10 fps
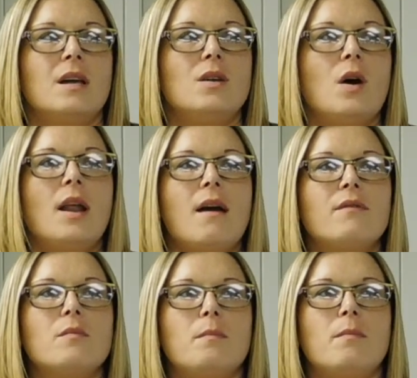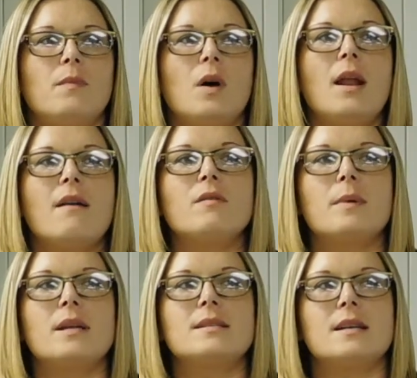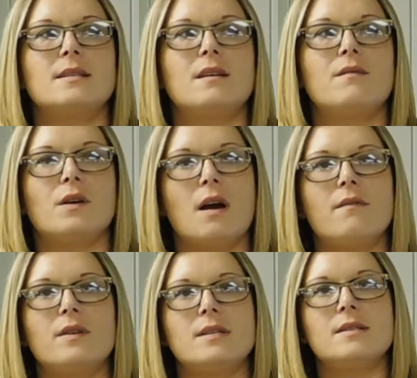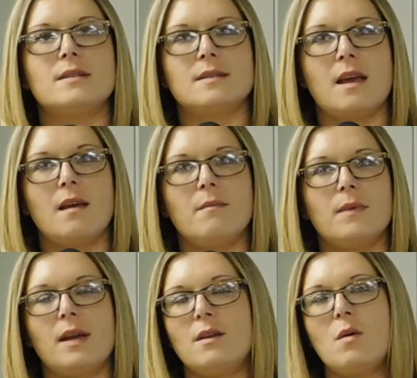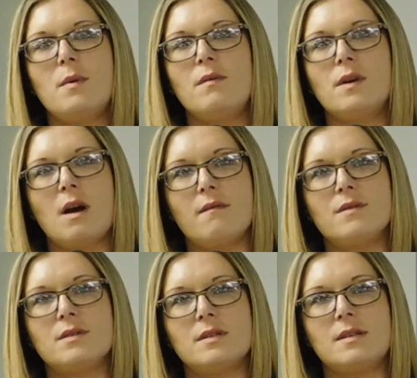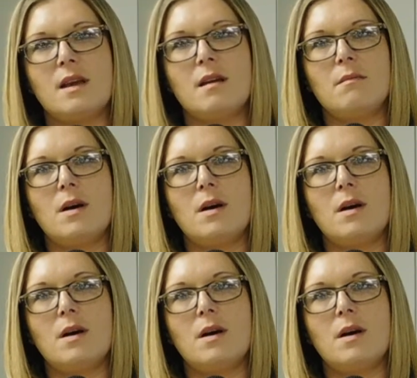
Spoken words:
not everybody's idea of recovery is the same. Like, nobody recovers the same.